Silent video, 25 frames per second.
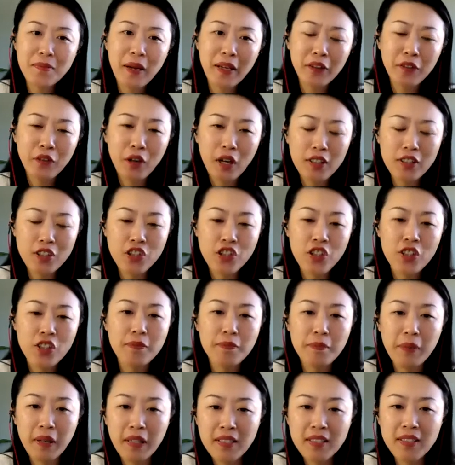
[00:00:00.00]
my
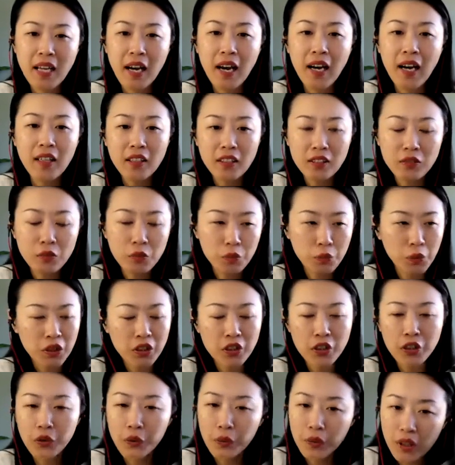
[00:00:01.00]
question based on
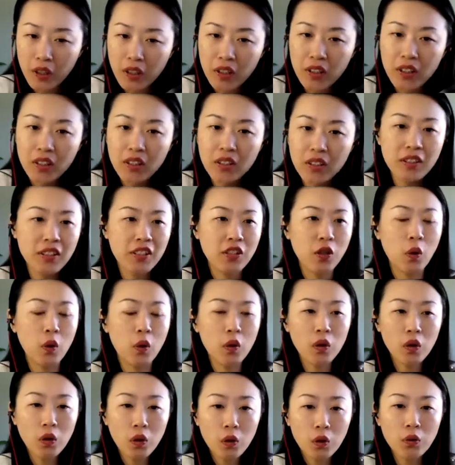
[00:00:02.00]
what you learned,
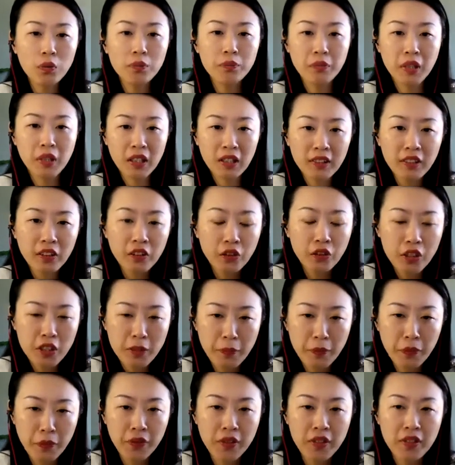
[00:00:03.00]
your own clinical
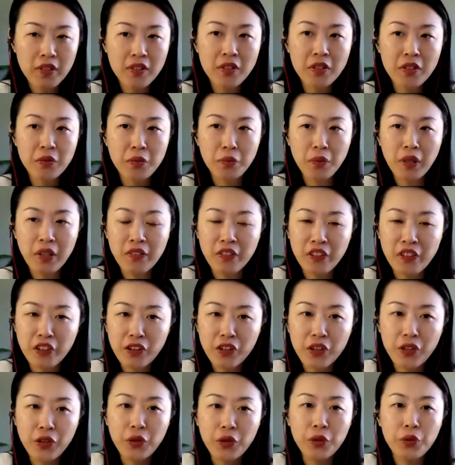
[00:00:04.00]
experience, whether
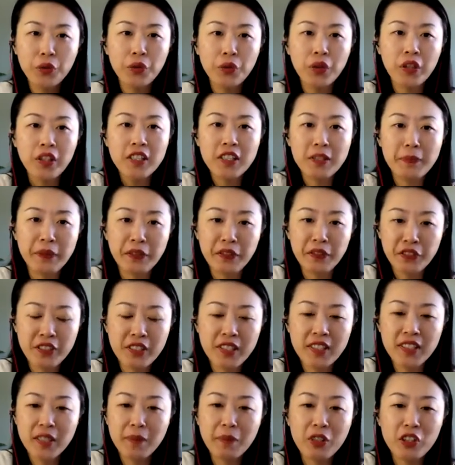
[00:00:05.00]
you are experiencing
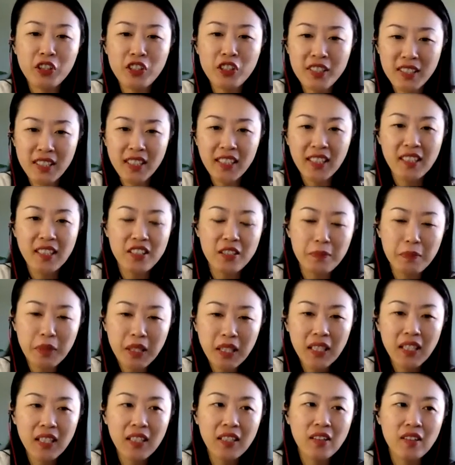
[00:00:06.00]
similar thing as
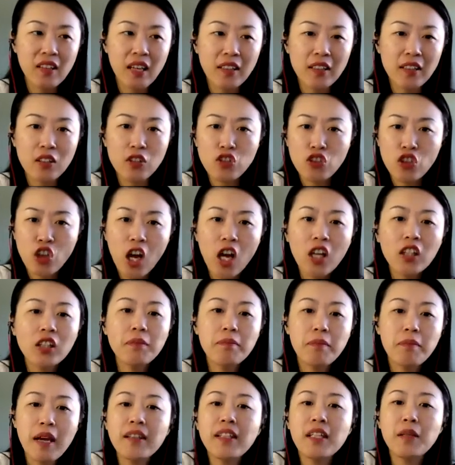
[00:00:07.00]
me, that not
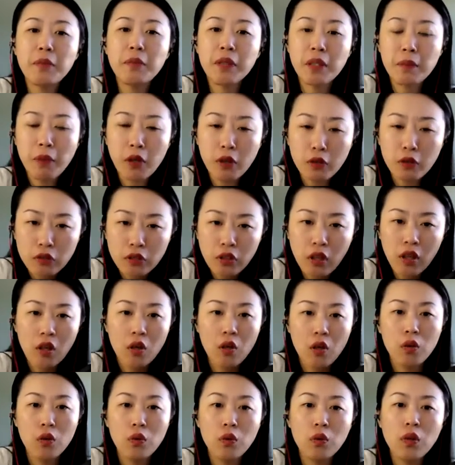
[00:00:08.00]
many people
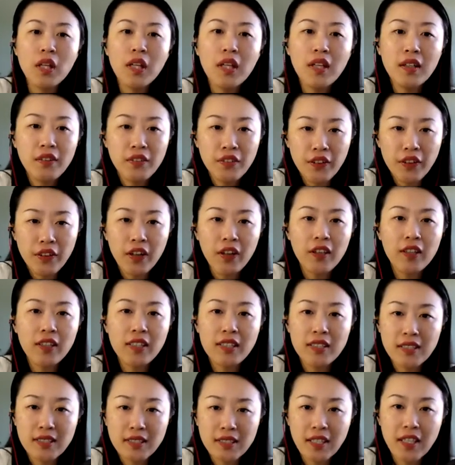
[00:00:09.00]
know there
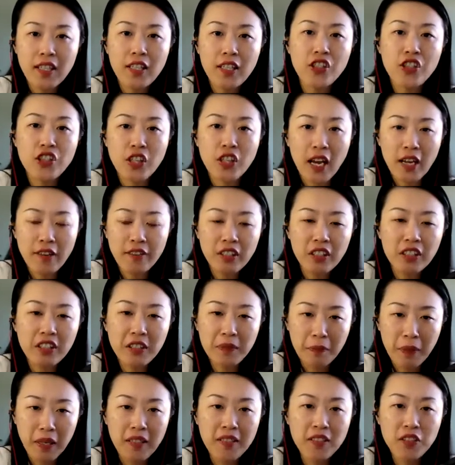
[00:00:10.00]
is such
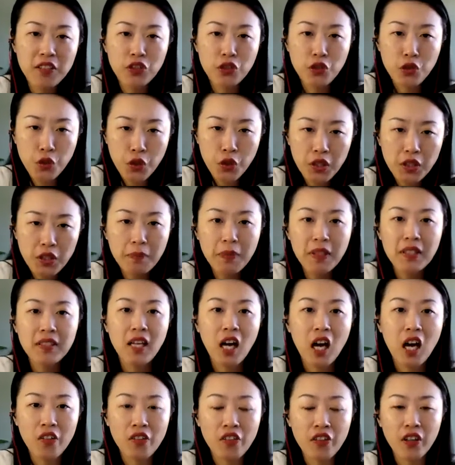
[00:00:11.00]
evidence-based treatment
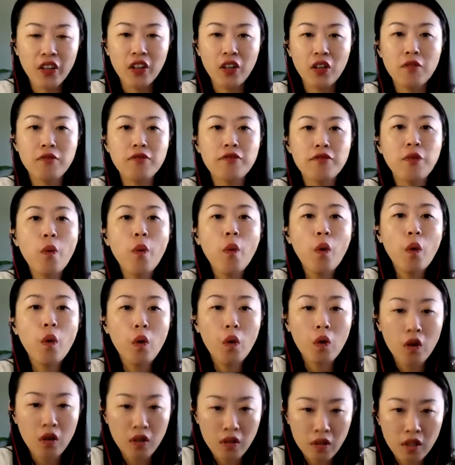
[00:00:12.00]
out there
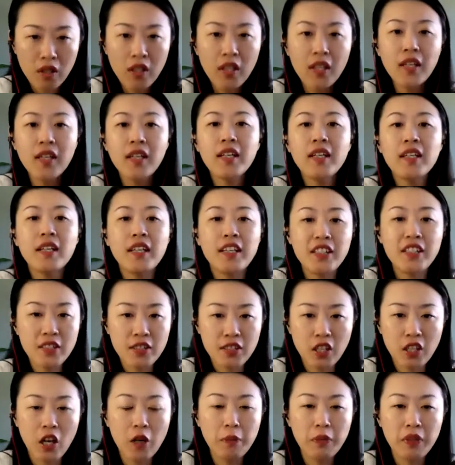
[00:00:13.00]
for
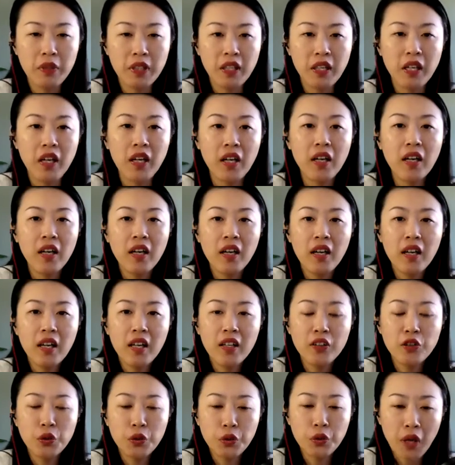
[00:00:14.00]
insomnia
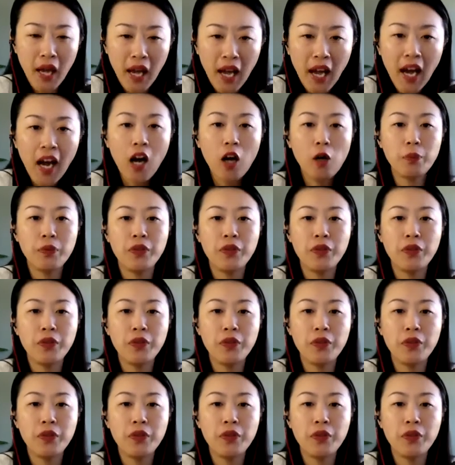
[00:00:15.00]
to help